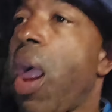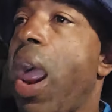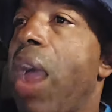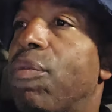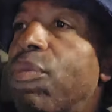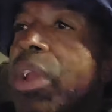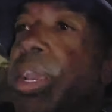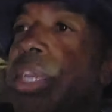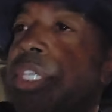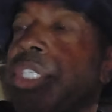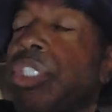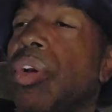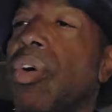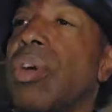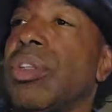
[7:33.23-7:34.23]
I
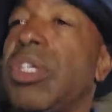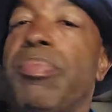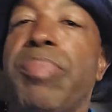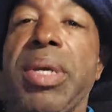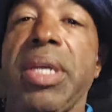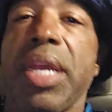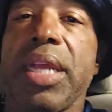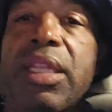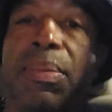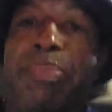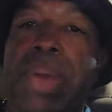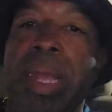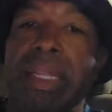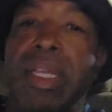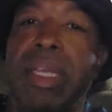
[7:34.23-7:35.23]
raised Sean to be
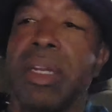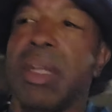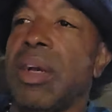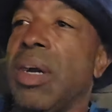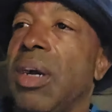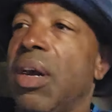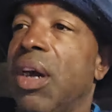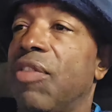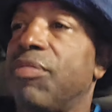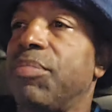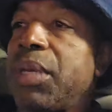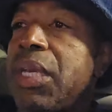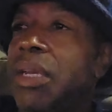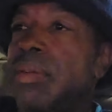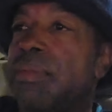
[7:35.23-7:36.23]
independent of
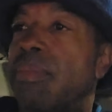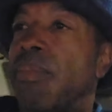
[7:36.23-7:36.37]
me.